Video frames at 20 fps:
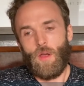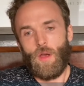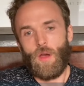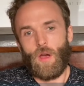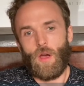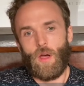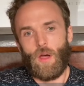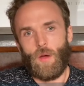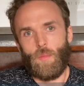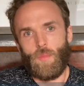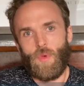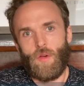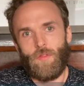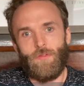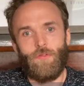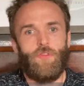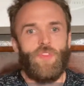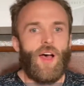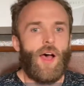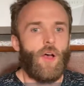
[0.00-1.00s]

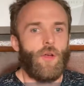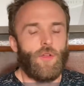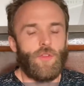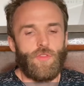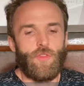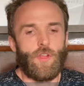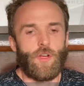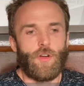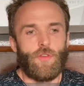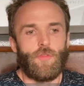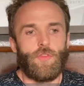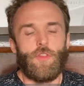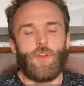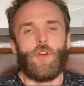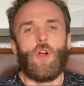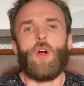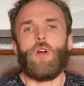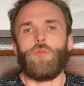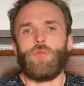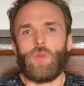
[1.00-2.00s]

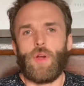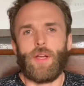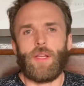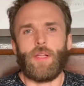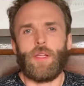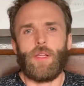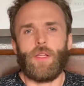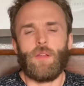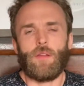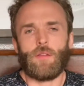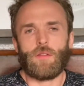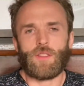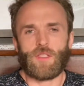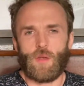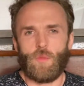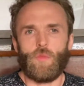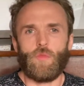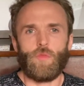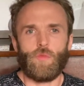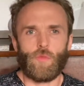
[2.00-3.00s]
they're already,
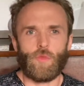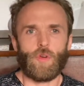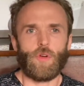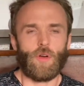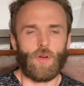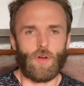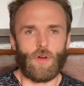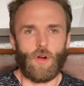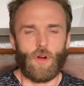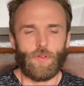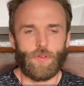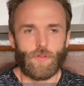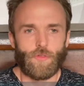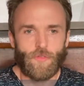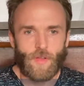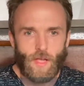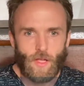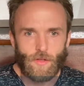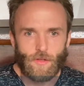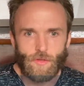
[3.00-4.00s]
some of them are
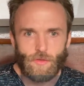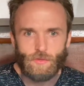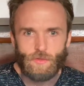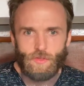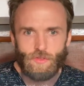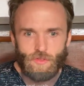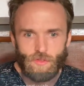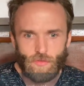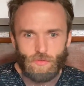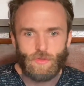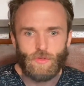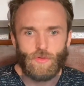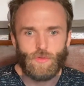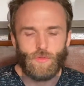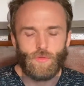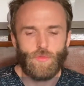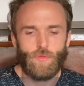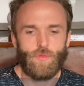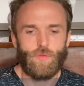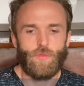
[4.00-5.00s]
undervalued due
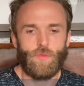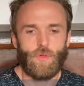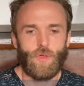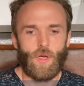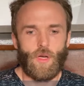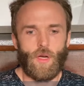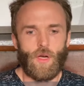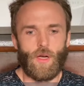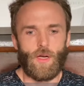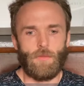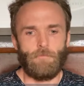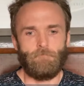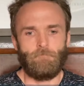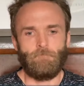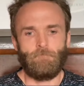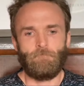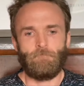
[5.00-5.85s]
to I